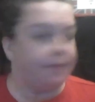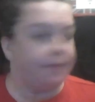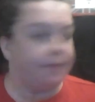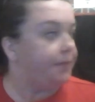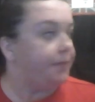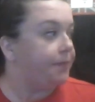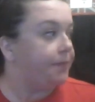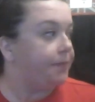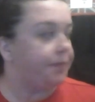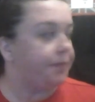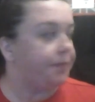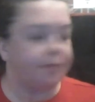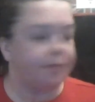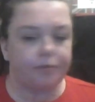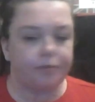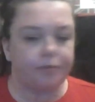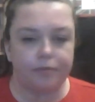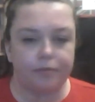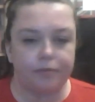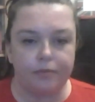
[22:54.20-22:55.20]

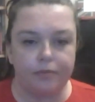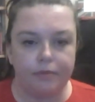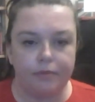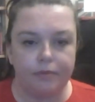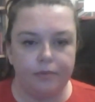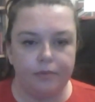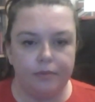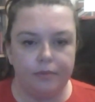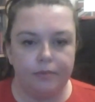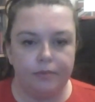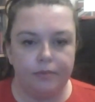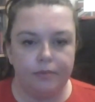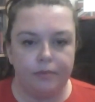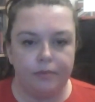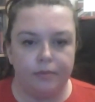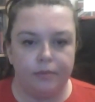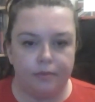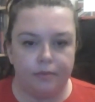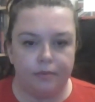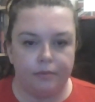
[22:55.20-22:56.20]

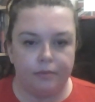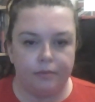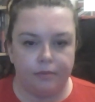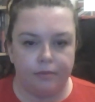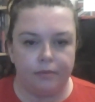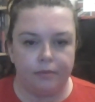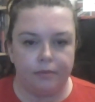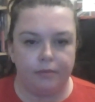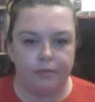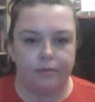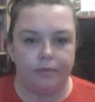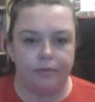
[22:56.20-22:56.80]
(no one is talking)